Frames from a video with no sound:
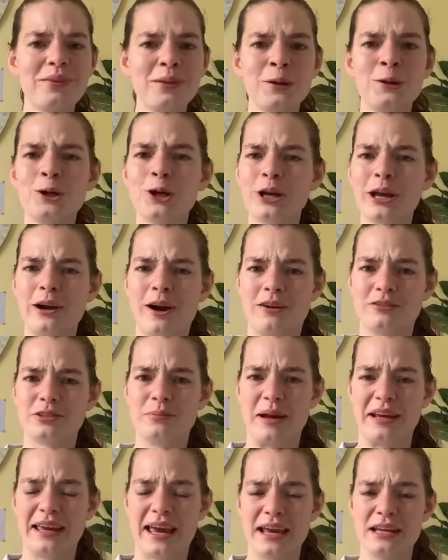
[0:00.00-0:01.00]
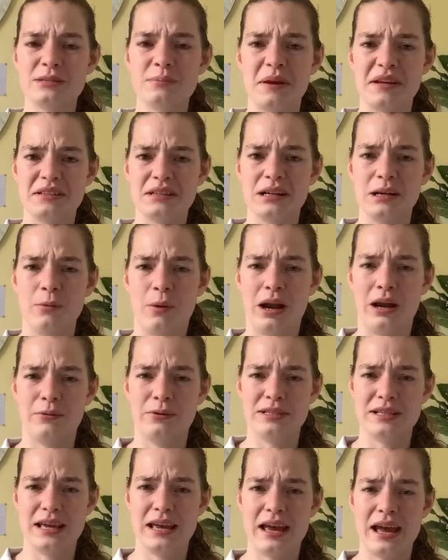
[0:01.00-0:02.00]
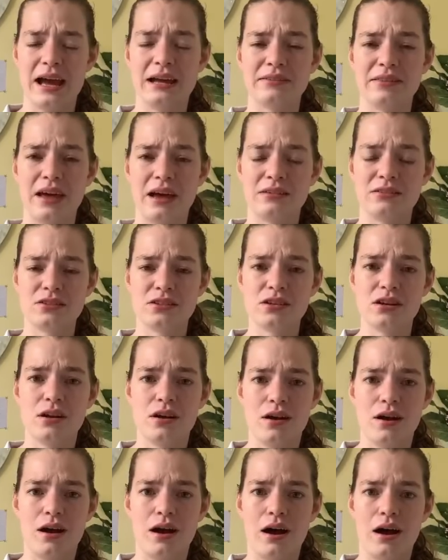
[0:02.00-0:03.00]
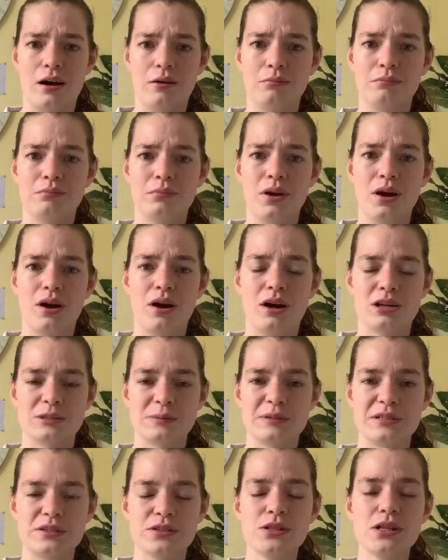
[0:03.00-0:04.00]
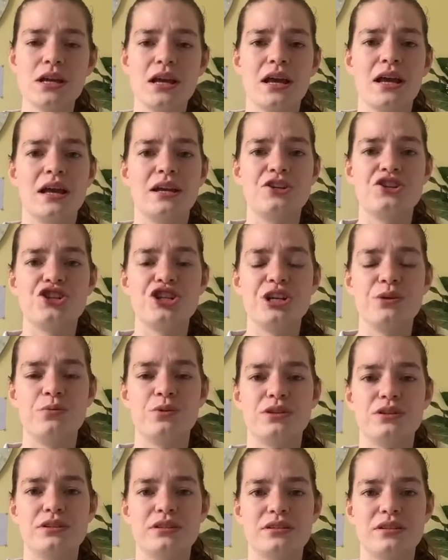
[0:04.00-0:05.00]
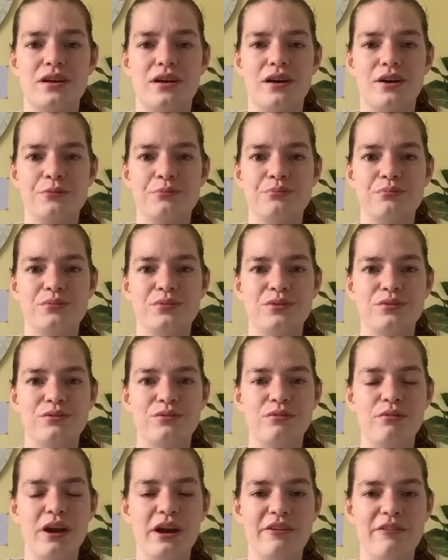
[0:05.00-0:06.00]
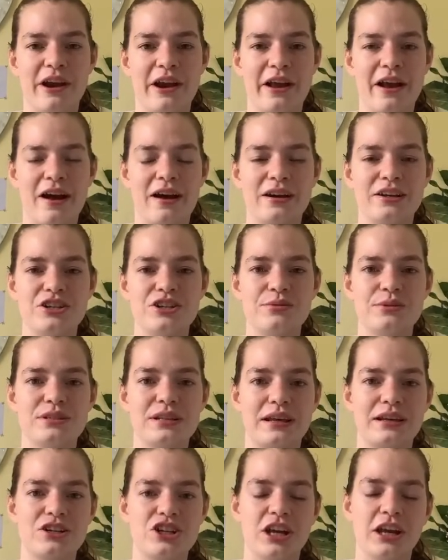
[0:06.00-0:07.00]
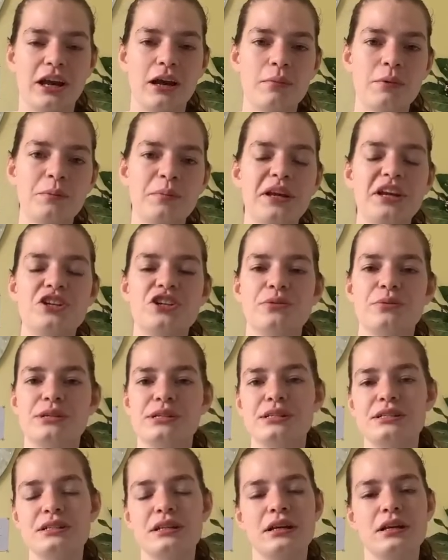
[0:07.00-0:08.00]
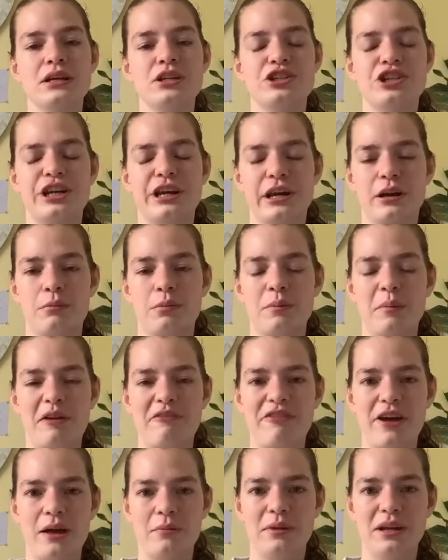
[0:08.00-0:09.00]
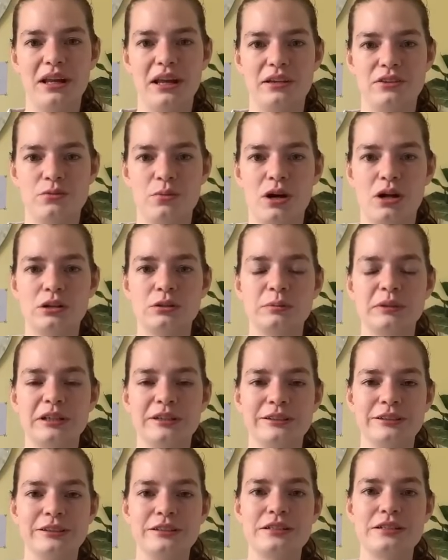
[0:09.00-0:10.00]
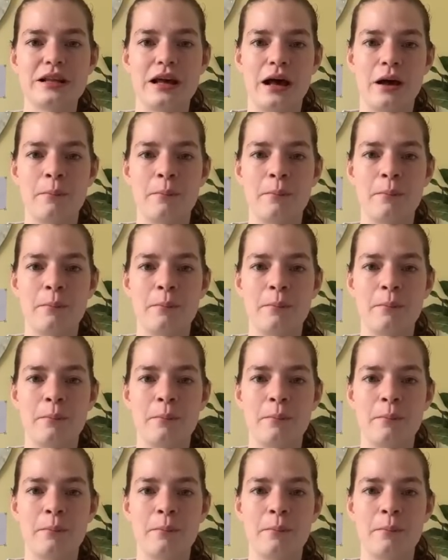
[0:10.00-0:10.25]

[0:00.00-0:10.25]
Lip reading: looking after my case basically while I was there at that hospital. And she was really, really kind. She was like checking up on me. She was checking up on my family as well, because